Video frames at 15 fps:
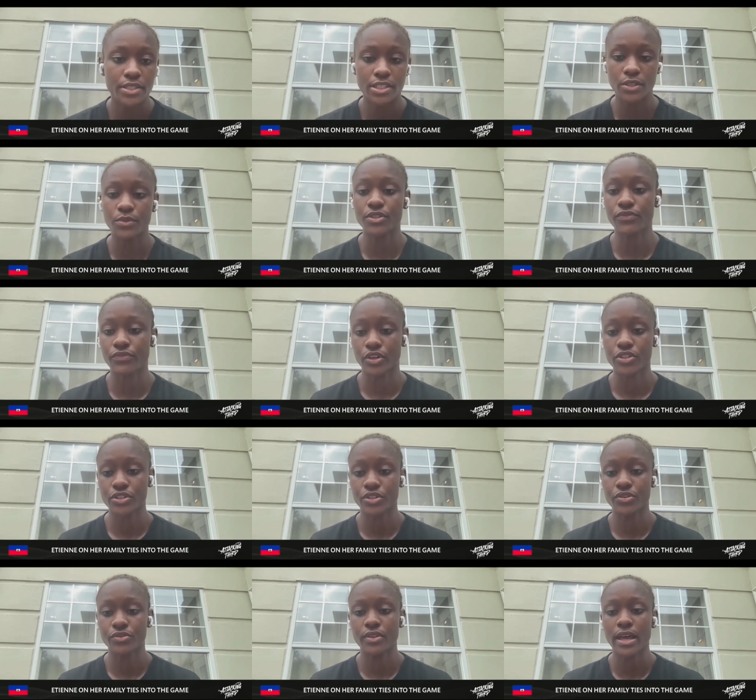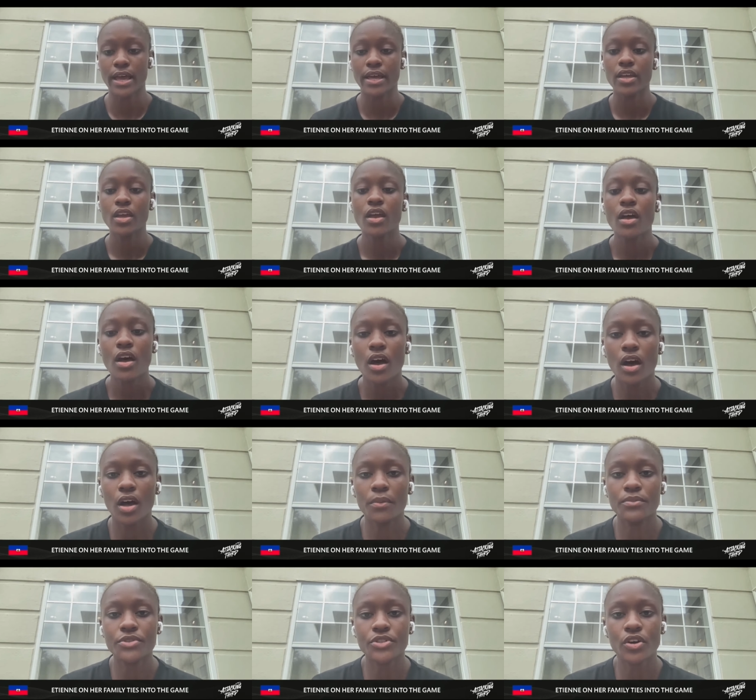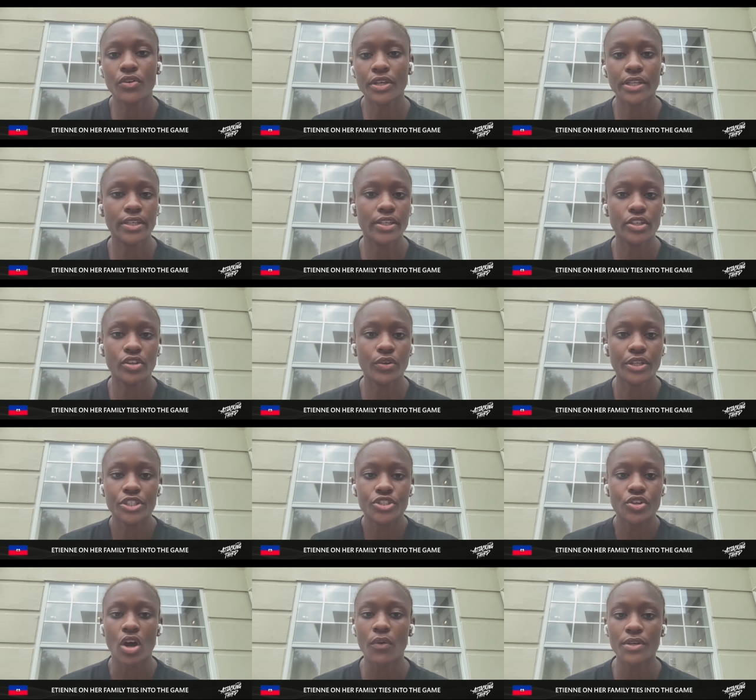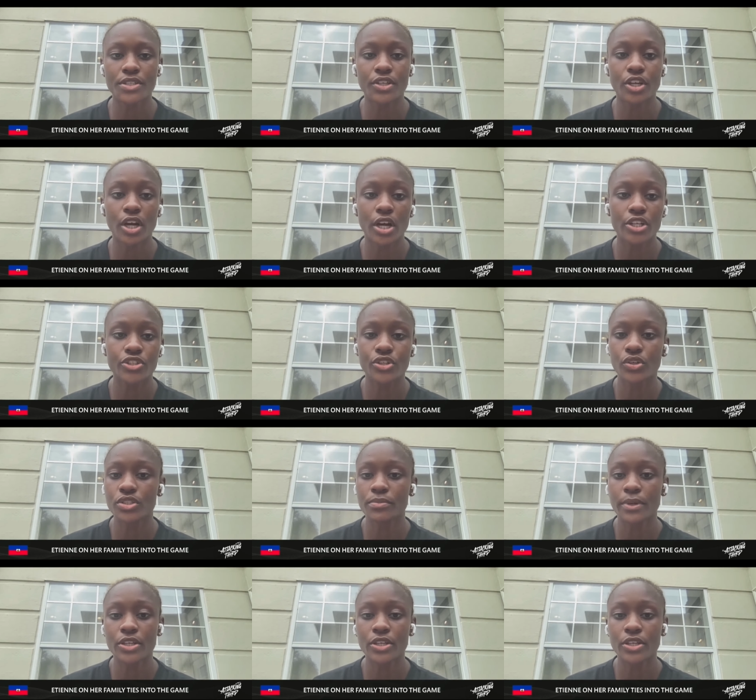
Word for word: because he was the first to do that. Um, so he you know he just always encouraged you